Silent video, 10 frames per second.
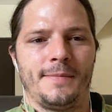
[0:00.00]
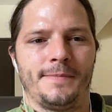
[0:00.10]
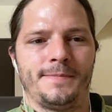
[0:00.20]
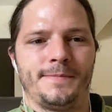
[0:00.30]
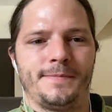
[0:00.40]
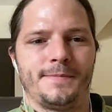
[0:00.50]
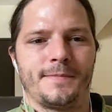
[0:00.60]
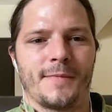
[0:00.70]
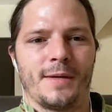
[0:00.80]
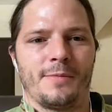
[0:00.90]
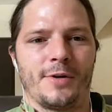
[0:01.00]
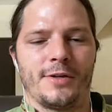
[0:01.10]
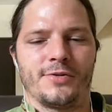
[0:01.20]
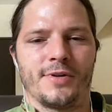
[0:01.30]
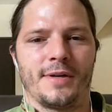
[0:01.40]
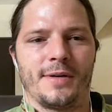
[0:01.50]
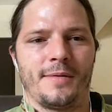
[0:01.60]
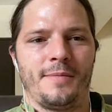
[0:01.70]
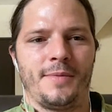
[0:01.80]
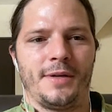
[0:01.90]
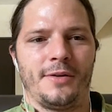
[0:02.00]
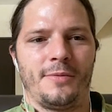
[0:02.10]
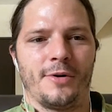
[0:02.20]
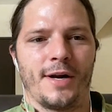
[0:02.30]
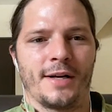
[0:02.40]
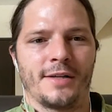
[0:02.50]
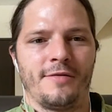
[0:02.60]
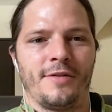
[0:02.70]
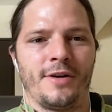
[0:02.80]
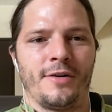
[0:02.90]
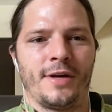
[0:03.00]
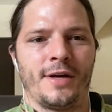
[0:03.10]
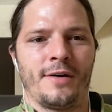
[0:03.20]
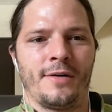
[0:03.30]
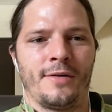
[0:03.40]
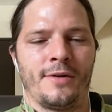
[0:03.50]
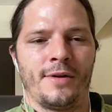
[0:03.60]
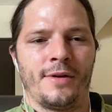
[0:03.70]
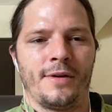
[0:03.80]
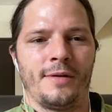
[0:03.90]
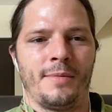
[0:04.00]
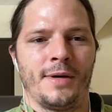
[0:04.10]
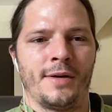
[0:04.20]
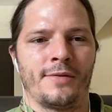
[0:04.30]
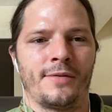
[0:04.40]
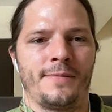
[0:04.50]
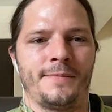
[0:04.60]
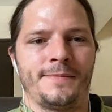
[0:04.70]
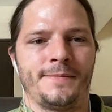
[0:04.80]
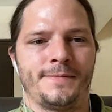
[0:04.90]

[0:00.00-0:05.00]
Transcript: Um, I'll probably try to be a little more active there now than in the past.